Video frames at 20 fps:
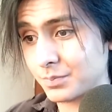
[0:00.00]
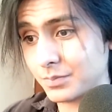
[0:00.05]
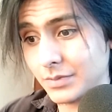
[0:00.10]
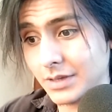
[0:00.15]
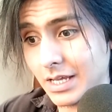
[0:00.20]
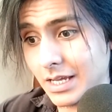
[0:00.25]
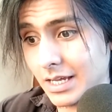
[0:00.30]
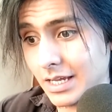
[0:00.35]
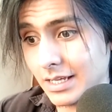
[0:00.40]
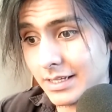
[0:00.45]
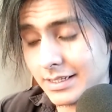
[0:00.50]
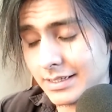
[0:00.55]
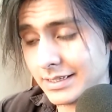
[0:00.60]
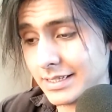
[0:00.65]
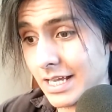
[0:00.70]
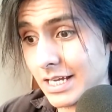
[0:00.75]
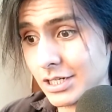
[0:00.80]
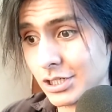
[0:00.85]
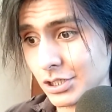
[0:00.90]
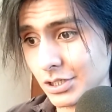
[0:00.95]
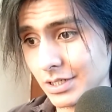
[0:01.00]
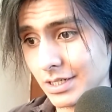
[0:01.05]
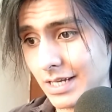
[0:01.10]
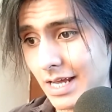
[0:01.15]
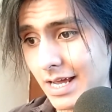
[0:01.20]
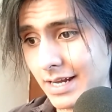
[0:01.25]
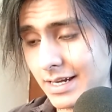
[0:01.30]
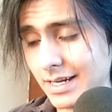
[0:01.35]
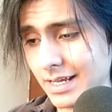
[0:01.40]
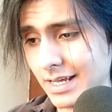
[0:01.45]
the intention
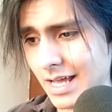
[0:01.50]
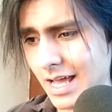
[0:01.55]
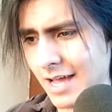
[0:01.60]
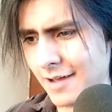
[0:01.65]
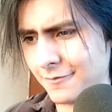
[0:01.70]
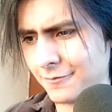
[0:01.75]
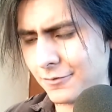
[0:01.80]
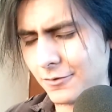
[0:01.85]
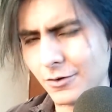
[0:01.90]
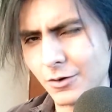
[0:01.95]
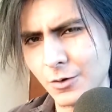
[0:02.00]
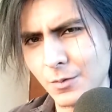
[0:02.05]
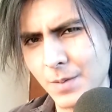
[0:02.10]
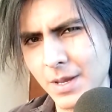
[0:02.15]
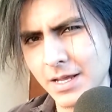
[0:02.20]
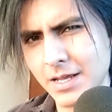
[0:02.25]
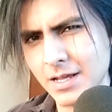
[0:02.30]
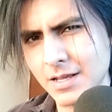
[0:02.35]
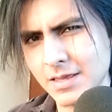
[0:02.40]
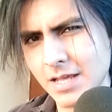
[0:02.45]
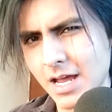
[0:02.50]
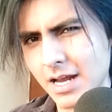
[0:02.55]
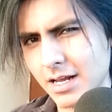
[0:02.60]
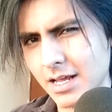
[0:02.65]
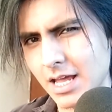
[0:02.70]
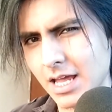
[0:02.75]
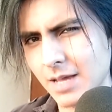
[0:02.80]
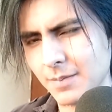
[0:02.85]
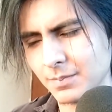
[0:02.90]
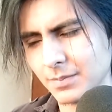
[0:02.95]
that they have for making that
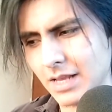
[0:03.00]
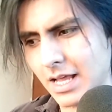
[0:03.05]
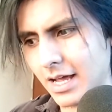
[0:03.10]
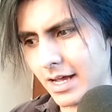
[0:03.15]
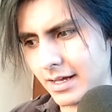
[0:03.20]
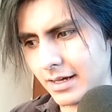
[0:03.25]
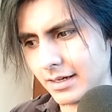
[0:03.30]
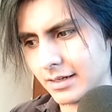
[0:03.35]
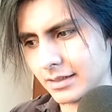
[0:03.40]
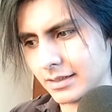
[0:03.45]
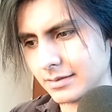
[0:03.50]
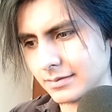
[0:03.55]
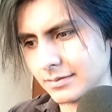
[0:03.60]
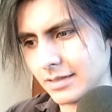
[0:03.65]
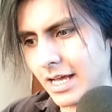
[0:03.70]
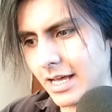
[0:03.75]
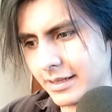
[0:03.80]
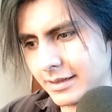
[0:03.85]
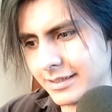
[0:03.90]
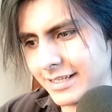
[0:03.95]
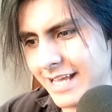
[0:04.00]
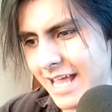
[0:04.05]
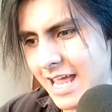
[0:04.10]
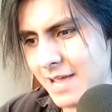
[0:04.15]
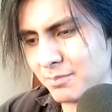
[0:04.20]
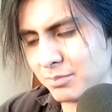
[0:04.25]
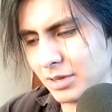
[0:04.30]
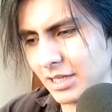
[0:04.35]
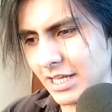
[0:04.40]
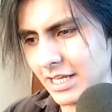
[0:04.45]
game, like that
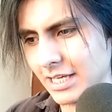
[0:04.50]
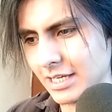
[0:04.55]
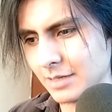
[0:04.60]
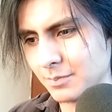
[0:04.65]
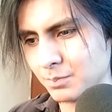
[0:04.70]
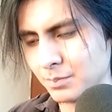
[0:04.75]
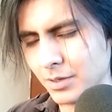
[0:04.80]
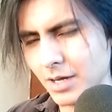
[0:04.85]
gameplay,